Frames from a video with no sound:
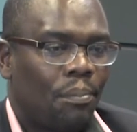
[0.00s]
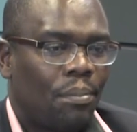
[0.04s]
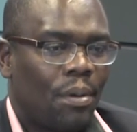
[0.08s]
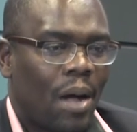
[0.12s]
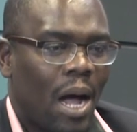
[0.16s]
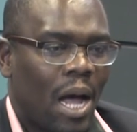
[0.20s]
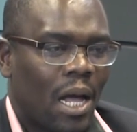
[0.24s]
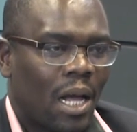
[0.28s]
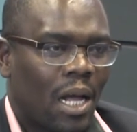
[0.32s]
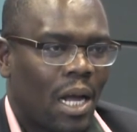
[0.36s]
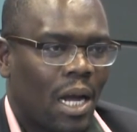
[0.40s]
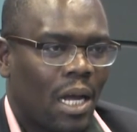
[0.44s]

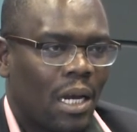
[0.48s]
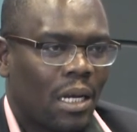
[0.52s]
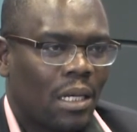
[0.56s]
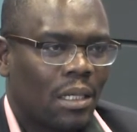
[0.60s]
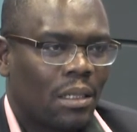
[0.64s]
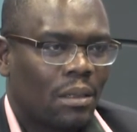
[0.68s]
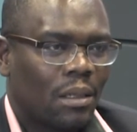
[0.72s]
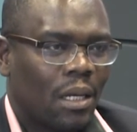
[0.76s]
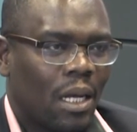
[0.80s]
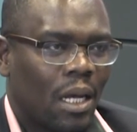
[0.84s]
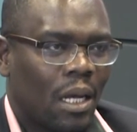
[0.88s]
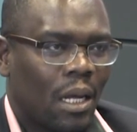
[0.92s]
I
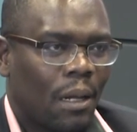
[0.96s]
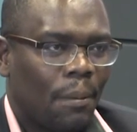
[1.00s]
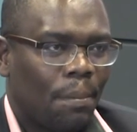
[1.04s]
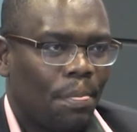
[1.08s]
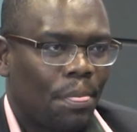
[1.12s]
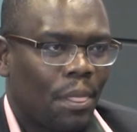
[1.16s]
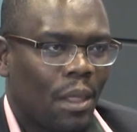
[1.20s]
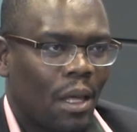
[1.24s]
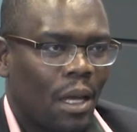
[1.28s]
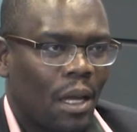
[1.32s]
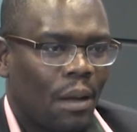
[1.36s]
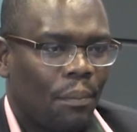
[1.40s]

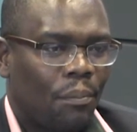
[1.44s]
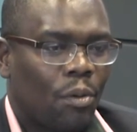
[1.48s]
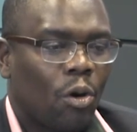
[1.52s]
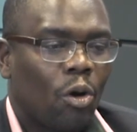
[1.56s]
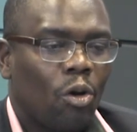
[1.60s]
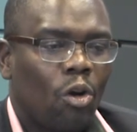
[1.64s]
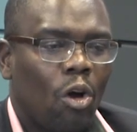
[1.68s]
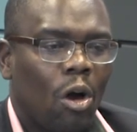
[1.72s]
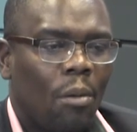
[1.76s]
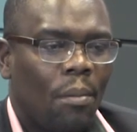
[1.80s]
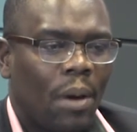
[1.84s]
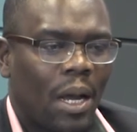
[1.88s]
can't
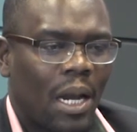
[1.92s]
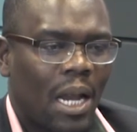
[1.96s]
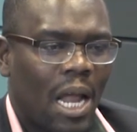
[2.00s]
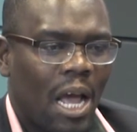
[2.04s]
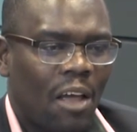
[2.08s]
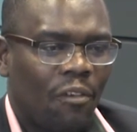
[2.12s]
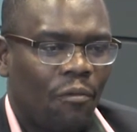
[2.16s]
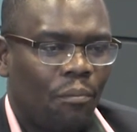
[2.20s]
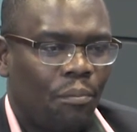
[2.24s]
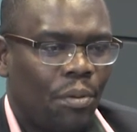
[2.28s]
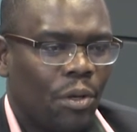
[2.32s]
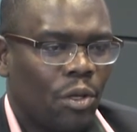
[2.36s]
prolong my
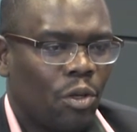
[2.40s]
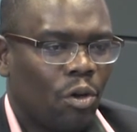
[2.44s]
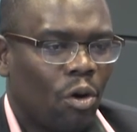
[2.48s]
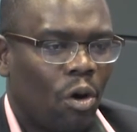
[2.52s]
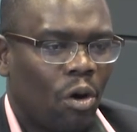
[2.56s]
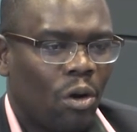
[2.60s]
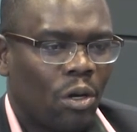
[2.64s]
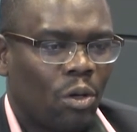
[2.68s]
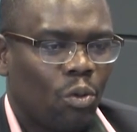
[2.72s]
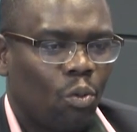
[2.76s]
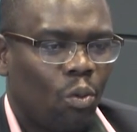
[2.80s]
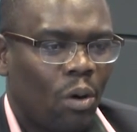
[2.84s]
life
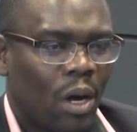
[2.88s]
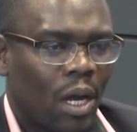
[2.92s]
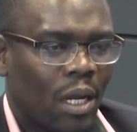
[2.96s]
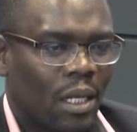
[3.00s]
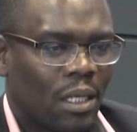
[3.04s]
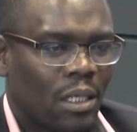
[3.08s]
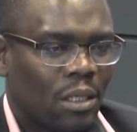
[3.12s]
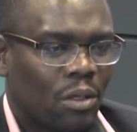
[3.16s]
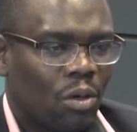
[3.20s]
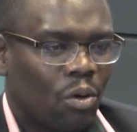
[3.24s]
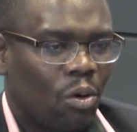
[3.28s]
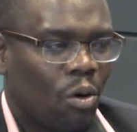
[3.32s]
beyond
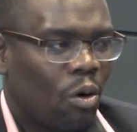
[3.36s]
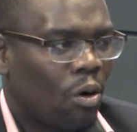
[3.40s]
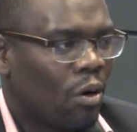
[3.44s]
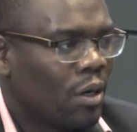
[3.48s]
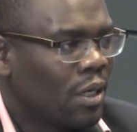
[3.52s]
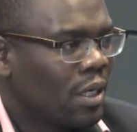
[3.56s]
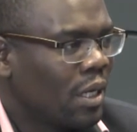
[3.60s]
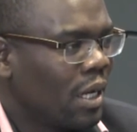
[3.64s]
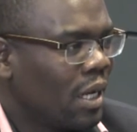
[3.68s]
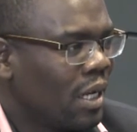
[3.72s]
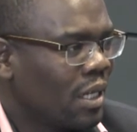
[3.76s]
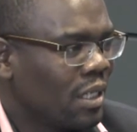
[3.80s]
what
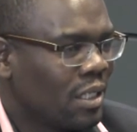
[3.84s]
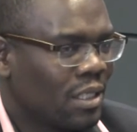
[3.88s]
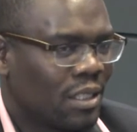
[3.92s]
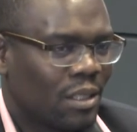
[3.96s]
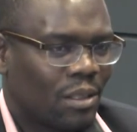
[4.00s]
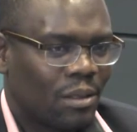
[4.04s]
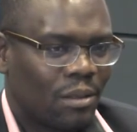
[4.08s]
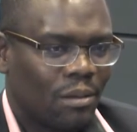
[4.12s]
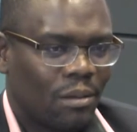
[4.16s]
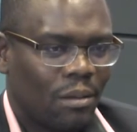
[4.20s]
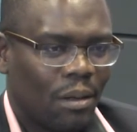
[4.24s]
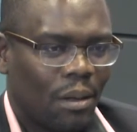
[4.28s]
God
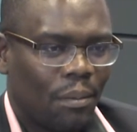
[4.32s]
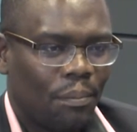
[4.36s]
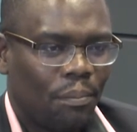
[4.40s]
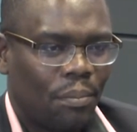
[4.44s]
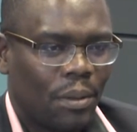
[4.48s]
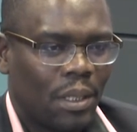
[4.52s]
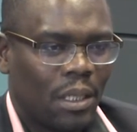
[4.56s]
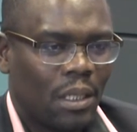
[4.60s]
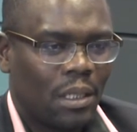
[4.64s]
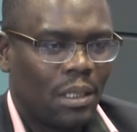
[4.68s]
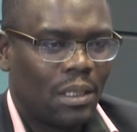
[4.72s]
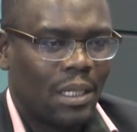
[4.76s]
has
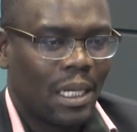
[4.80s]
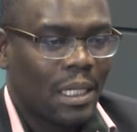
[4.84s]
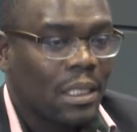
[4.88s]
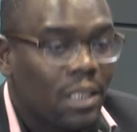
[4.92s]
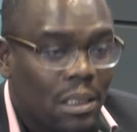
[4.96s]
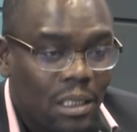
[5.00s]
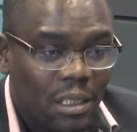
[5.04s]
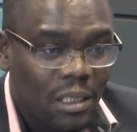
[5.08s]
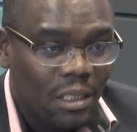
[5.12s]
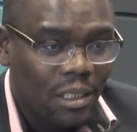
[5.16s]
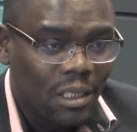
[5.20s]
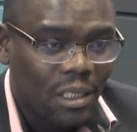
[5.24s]

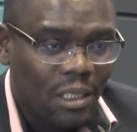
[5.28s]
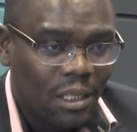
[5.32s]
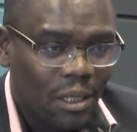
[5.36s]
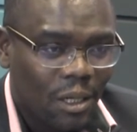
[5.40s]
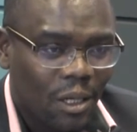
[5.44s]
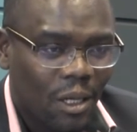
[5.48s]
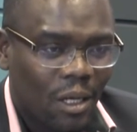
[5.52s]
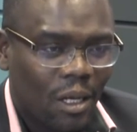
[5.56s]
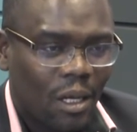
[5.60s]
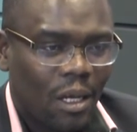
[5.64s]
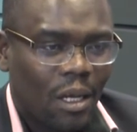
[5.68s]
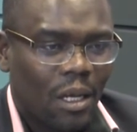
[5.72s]
predestined
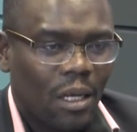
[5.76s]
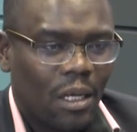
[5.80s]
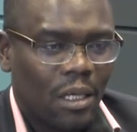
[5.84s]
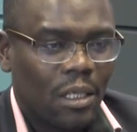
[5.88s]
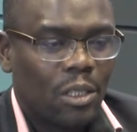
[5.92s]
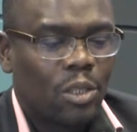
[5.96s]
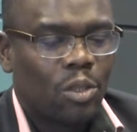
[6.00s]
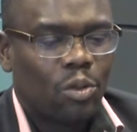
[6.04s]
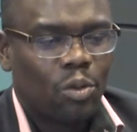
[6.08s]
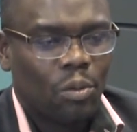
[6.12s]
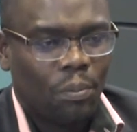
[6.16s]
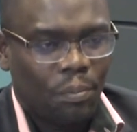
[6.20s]

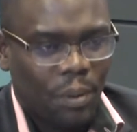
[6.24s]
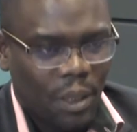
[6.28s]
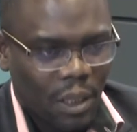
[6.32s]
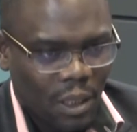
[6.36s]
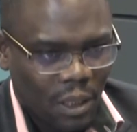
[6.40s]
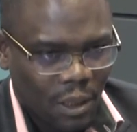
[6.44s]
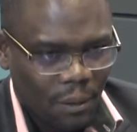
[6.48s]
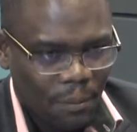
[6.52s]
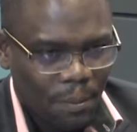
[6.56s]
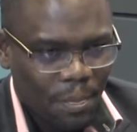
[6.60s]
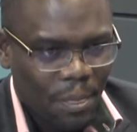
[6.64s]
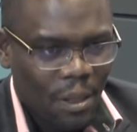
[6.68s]
it to
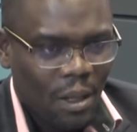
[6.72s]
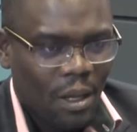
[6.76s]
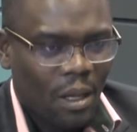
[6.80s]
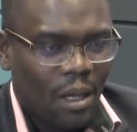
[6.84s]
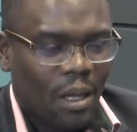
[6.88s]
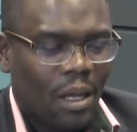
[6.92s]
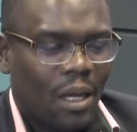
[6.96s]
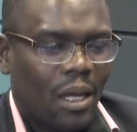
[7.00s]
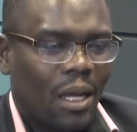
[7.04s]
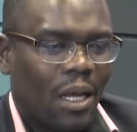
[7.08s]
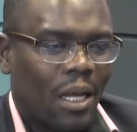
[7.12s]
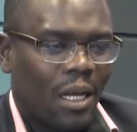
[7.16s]
be.
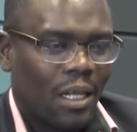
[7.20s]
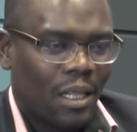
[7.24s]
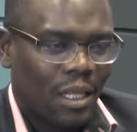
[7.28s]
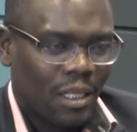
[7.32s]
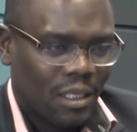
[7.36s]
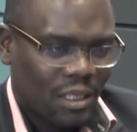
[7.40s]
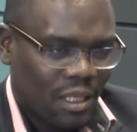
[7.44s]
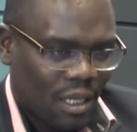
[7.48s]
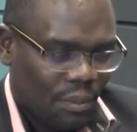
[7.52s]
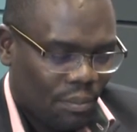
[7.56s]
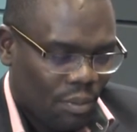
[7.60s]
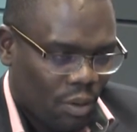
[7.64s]

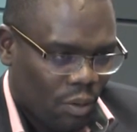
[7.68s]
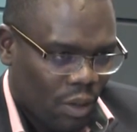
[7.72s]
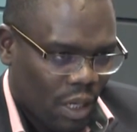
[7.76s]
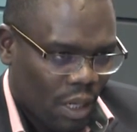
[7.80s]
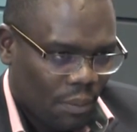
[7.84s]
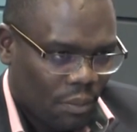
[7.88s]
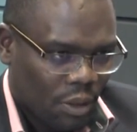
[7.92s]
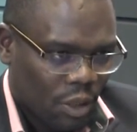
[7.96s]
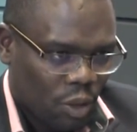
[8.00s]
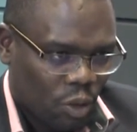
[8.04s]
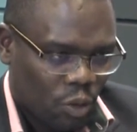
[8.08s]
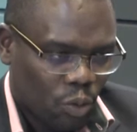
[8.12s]
That's number one.
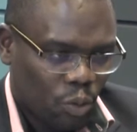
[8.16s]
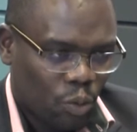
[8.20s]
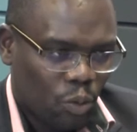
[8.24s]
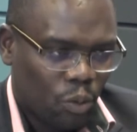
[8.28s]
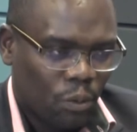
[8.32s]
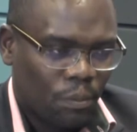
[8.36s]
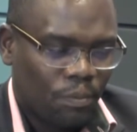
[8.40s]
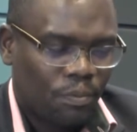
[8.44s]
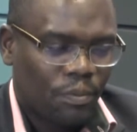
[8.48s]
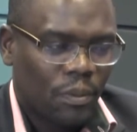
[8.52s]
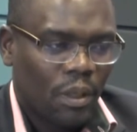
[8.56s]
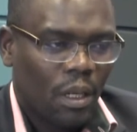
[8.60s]
Number
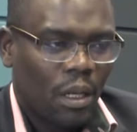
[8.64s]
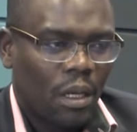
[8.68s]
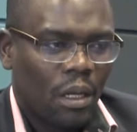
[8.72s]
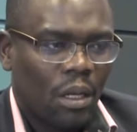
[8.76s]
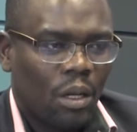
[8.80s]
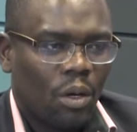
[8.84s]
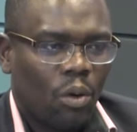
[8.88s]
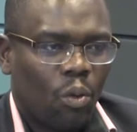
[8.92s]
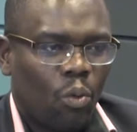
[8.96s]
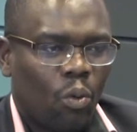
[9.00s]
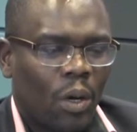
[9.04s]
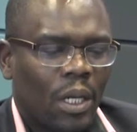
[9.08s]
two,
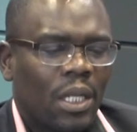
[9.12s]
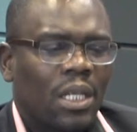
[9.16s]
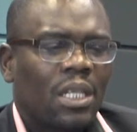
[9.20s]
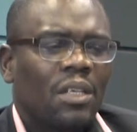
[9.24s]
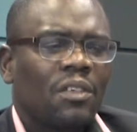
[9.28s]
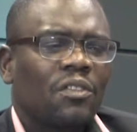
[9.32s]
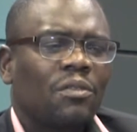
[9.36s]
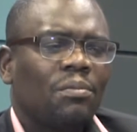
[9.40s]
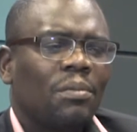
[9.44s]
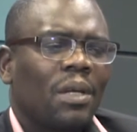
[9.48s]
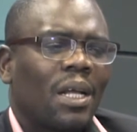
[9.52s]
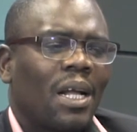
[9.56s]
what
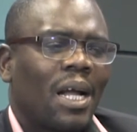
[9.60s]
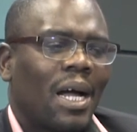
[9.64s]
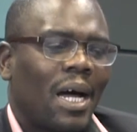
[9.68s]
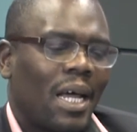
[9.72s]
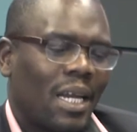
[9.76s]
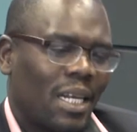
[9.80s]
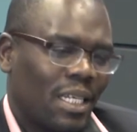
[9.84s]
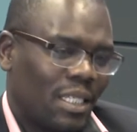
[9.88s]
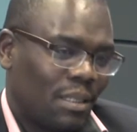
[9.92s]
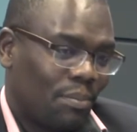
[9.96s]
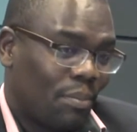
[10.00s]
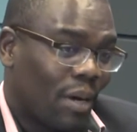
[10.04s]
gives me
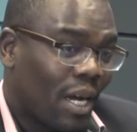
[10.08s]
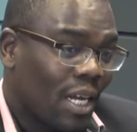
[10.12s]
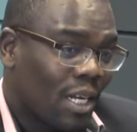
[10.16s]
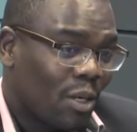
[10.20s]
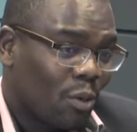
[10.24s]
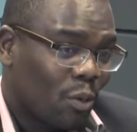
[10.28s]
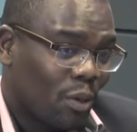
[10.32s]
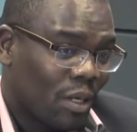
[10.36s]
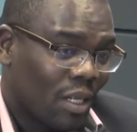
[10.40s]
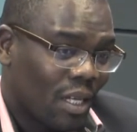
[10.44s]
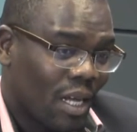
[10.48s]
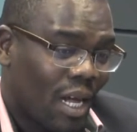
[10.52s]
courage, by
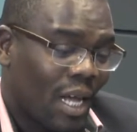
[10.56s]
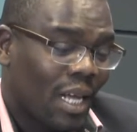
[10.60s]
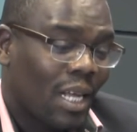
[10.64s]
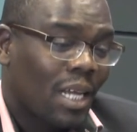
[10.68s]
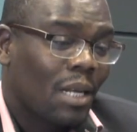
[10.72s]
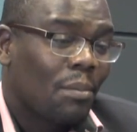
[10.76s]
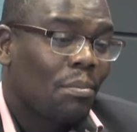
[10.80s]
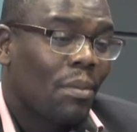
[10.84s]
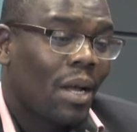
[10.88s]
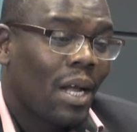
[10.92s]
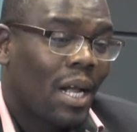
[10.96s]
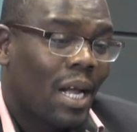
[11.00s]
the way? I
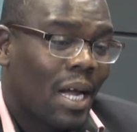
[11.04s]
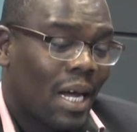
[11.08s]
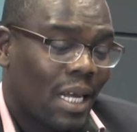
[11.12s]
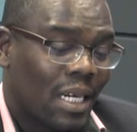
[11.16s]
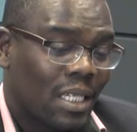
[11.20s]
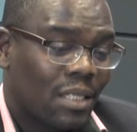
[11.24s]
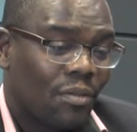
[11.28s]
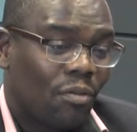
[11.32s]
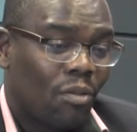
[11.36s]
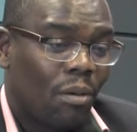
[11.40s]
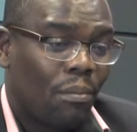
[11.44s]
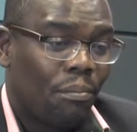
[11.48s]
get my
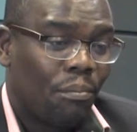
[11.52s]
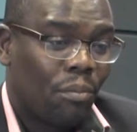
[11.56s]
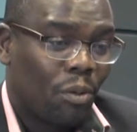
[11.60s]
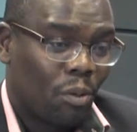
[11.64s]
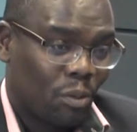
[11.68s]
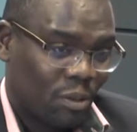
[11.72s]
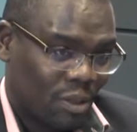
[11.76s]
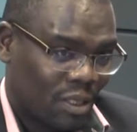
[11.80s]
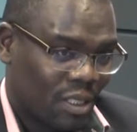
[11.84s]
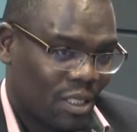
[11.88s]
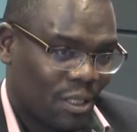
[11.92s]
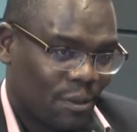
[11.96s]
courage from
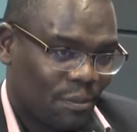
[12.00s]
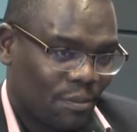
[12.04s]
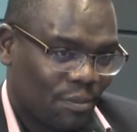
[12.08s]
books.